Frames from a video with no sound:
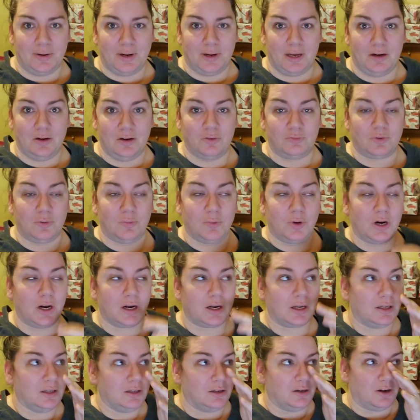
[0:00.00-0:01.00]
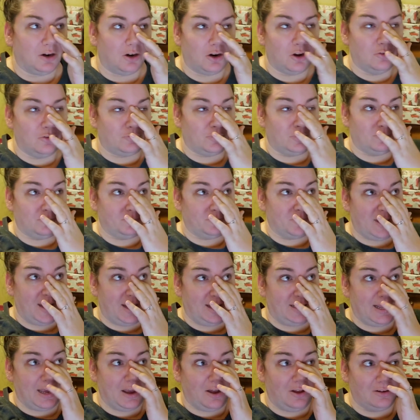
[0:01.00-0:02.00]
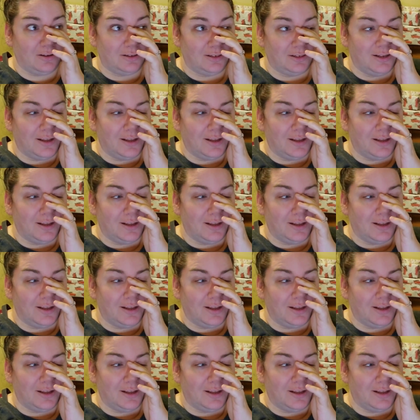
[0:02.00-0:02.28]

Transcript: and I got home from work. Or home from hanging out.